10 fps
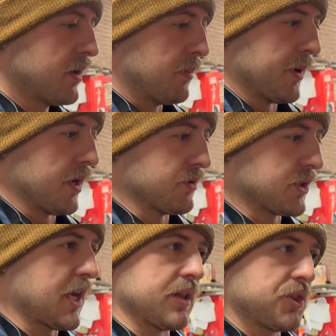But
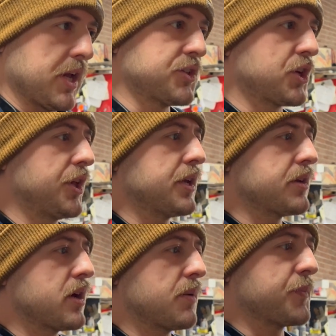just getting things cleaned
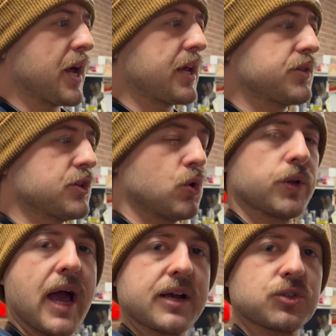up, got to get these old
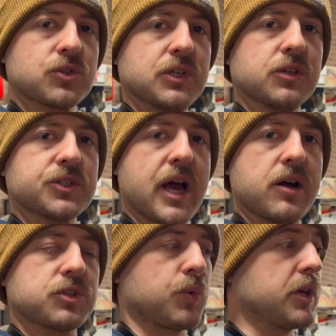axle seals
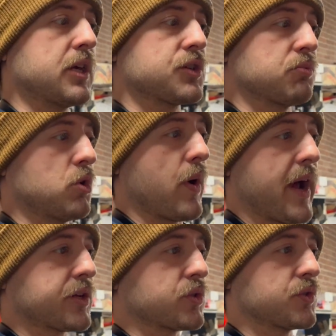out so we can get some new
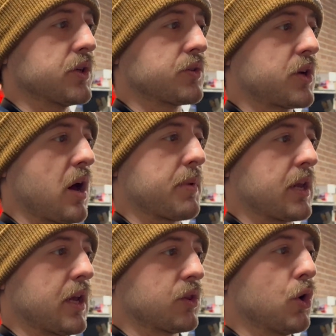axle seals coming
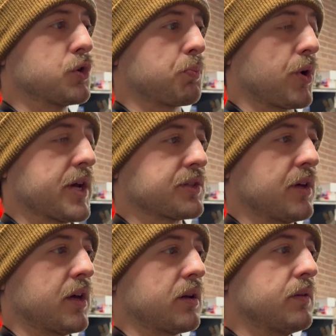and get those pressed
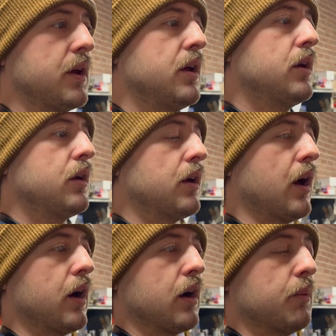in
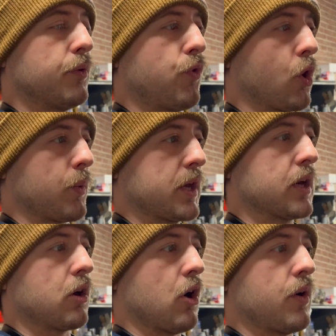before we
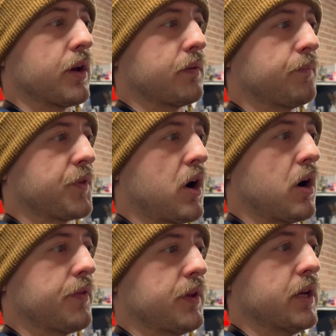get going
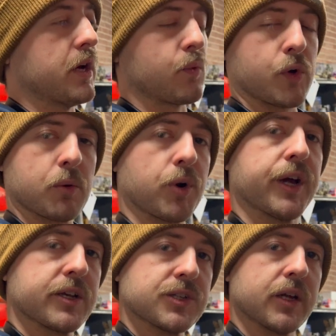on the rear
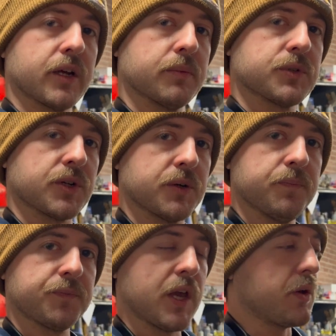brake setup. So
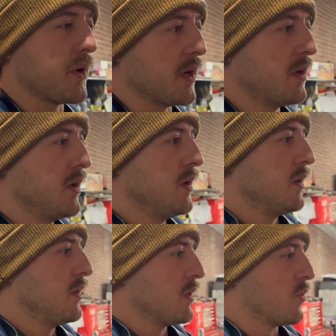anyway,
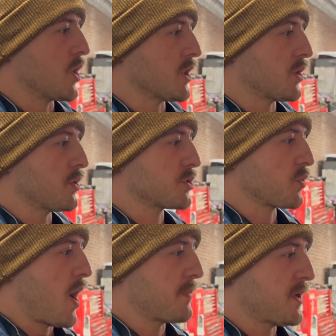we'll get those
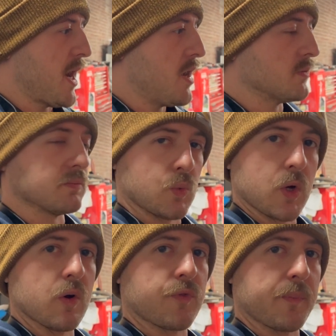swapped out and we'll
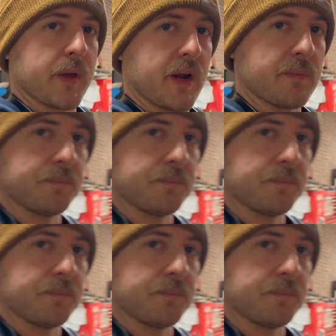go from there.